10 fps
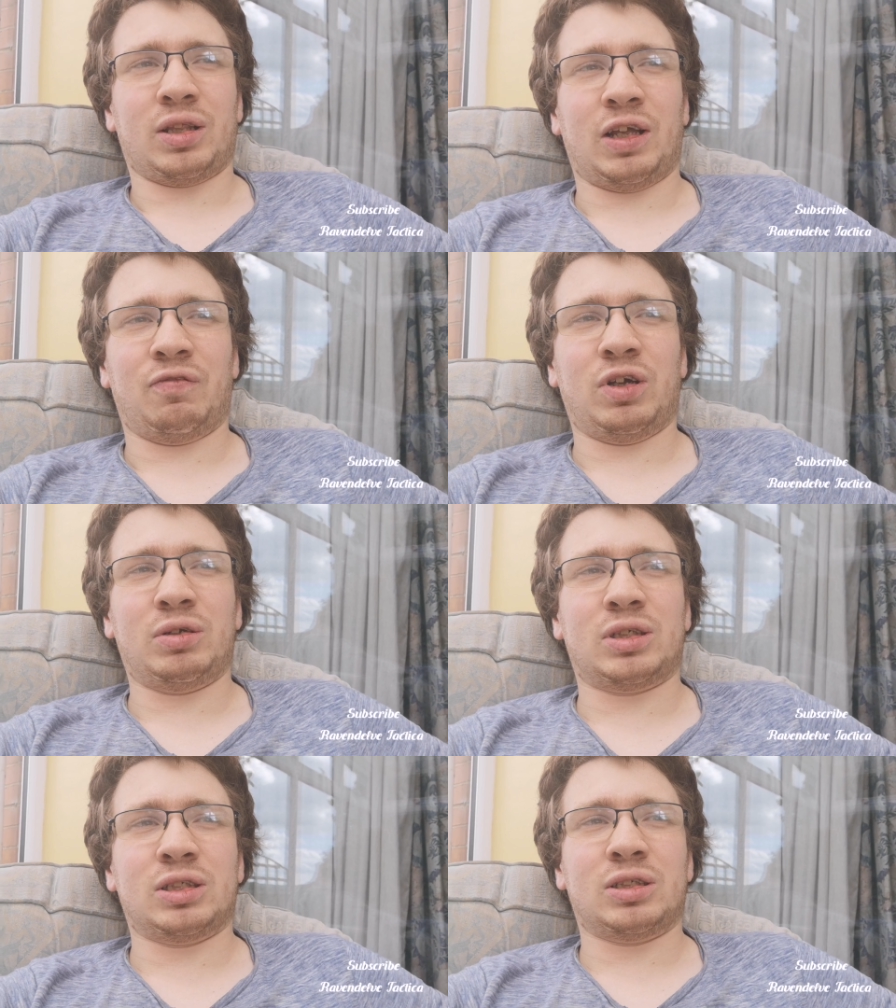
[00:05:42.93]
they
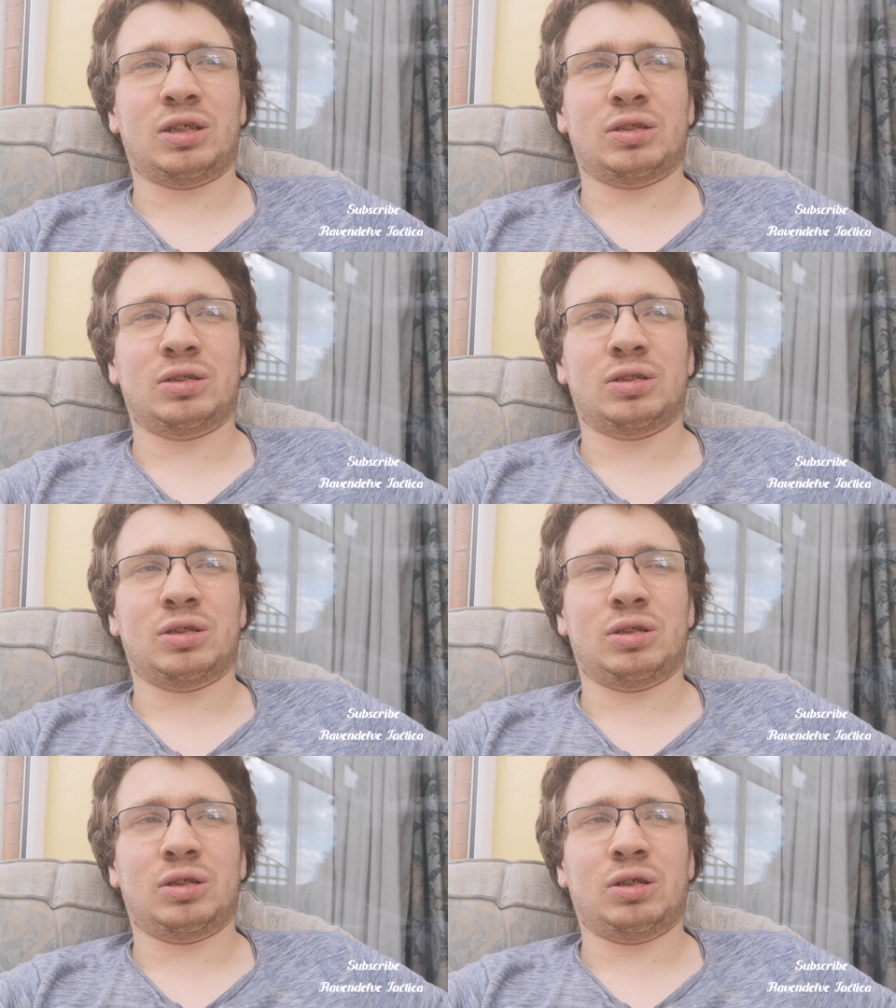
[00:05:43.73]
focus on,
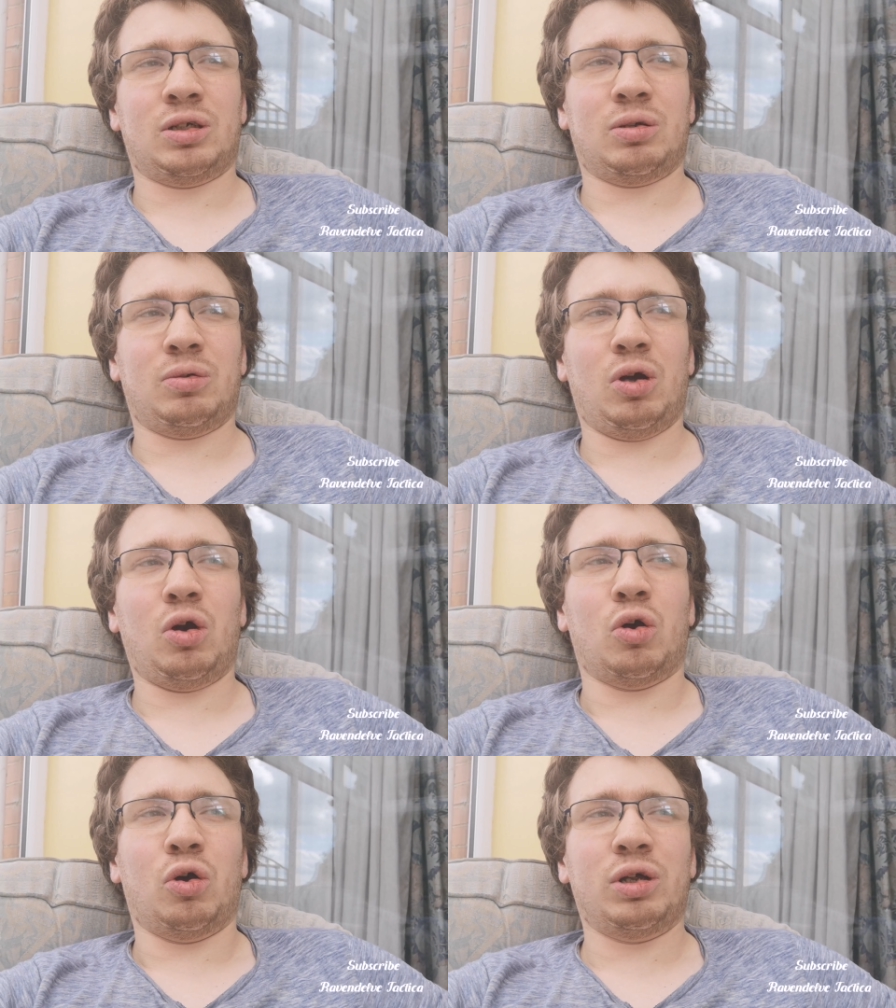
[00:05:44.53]

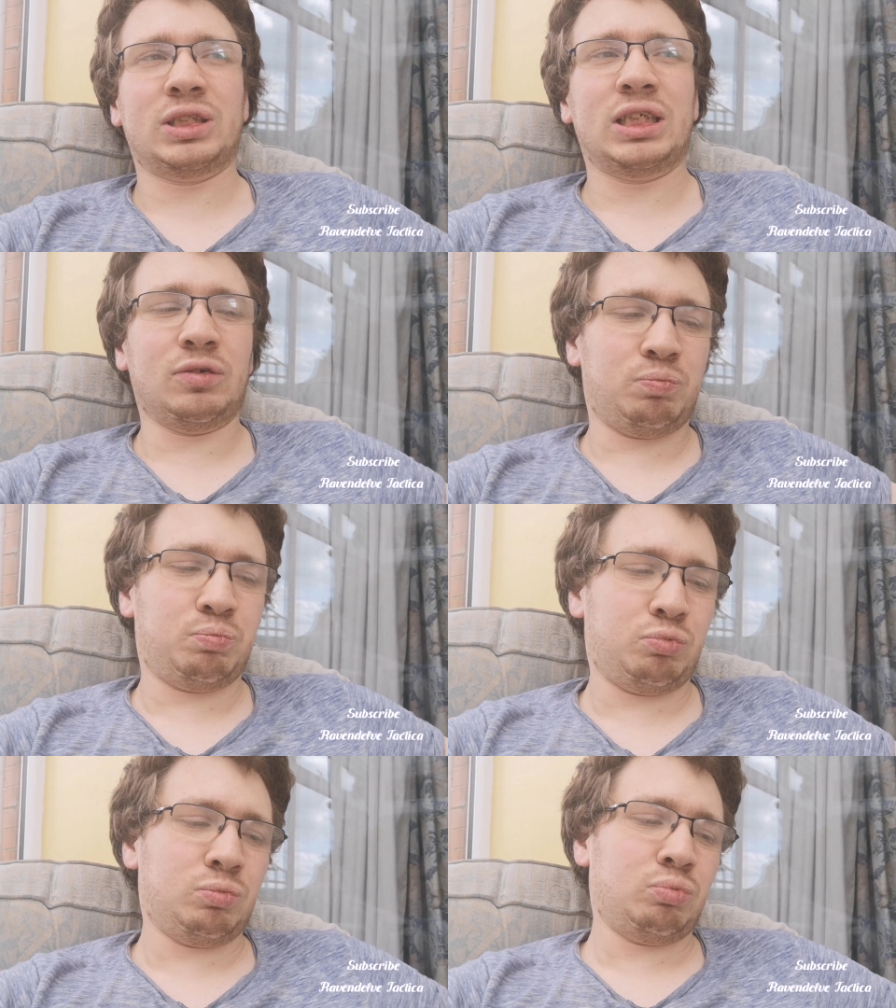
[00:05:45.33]
oh, instead
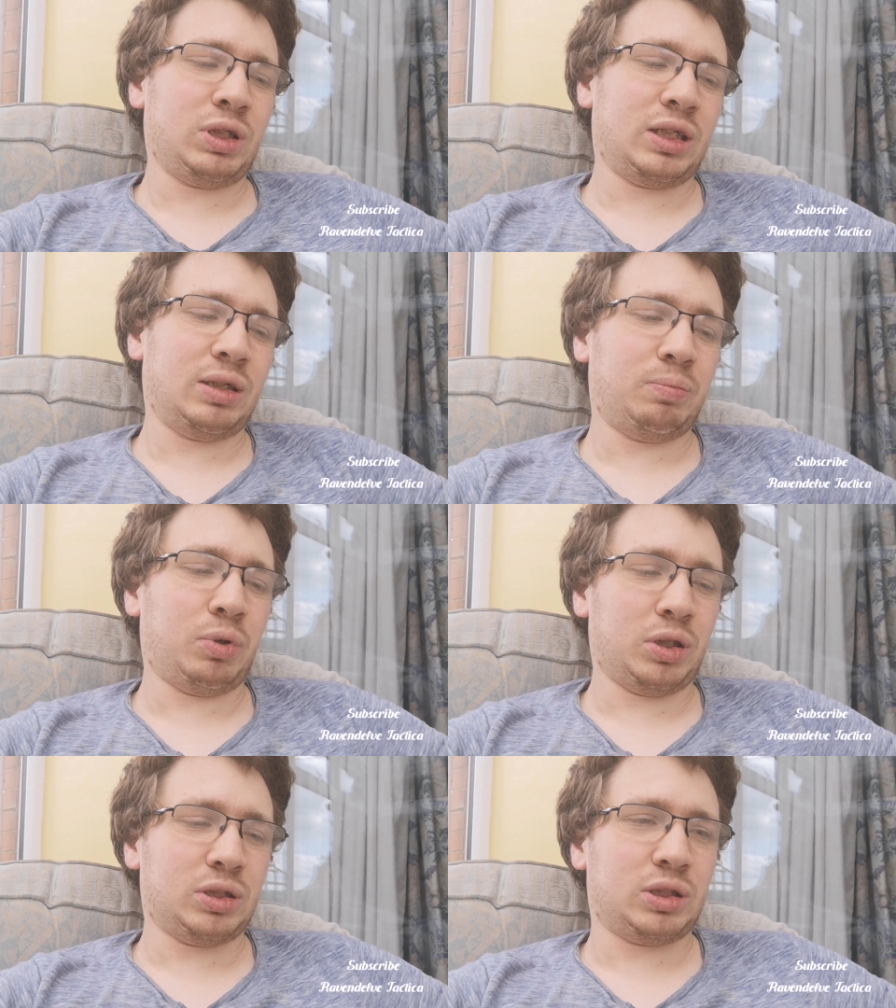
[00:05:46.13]
of bringing the
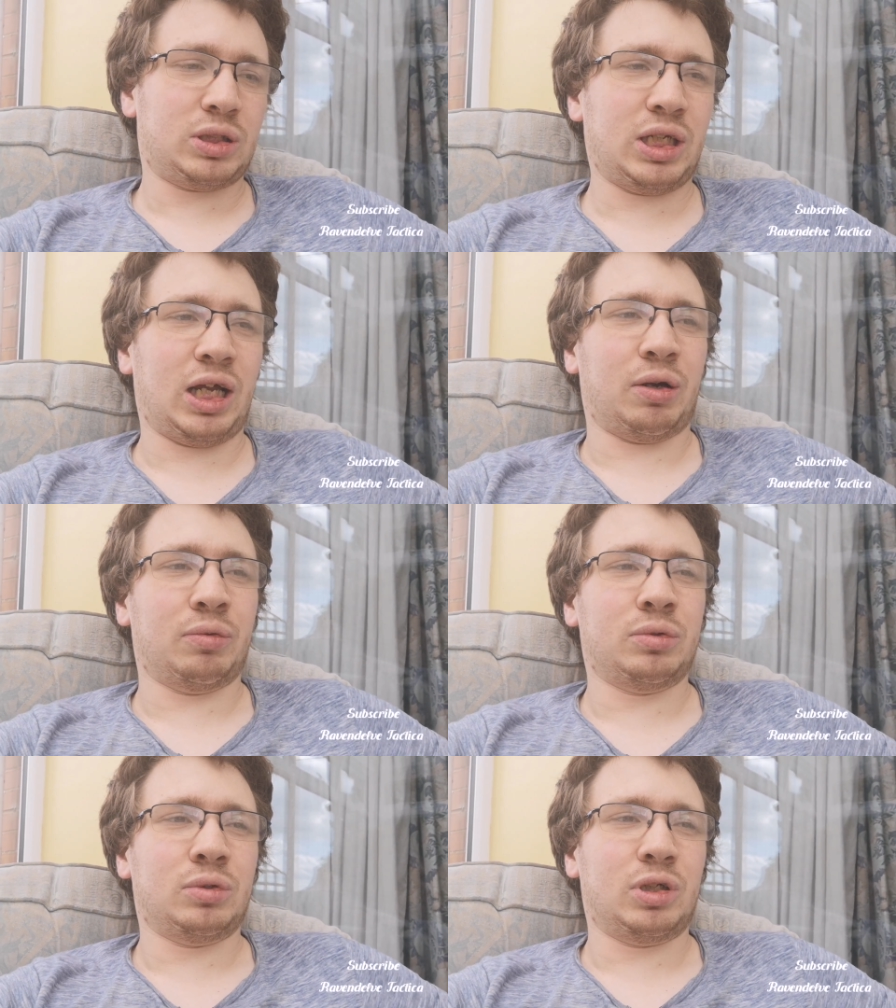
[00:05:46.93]
points
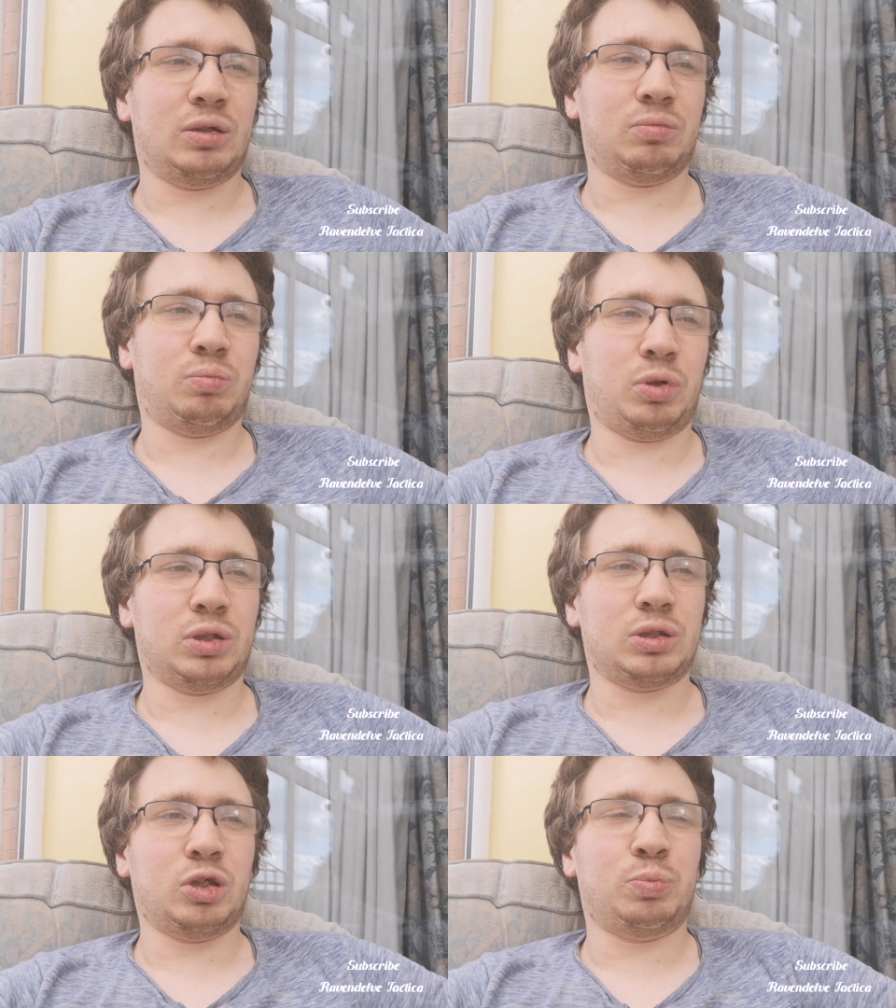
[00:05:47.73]
down and
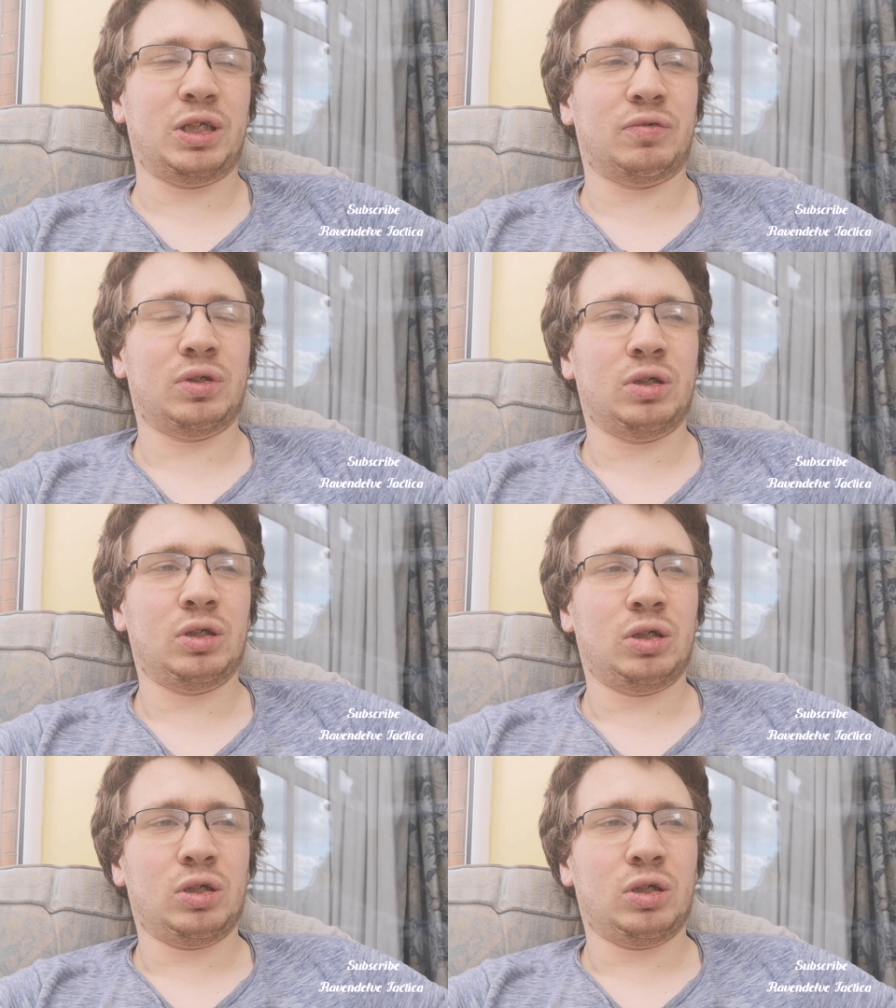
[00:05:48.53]
points up even,